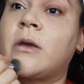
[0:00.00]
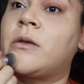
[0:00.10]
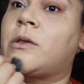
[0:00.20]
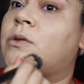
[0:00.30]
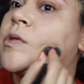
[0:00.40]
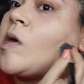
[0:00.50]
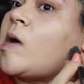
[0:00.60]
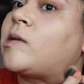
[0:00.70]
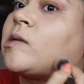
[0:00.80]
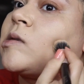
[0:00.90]
so
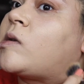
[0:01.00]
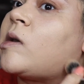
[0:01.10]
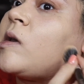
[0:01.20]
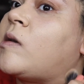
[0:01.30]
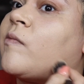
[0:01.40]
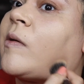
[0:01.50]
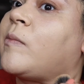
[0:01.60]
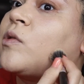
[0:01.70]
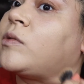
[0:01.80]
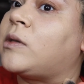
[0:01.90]
that if I'm
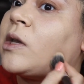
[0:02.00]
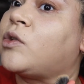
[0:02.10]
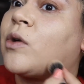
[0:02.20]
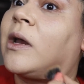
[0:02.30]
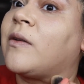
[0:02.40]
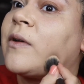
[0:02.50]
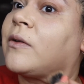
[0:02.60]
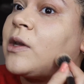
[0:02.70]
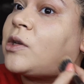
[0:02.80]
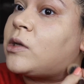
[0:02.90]
using a drying
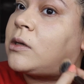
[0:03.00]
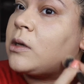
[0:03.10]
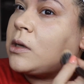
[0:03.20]
foundation,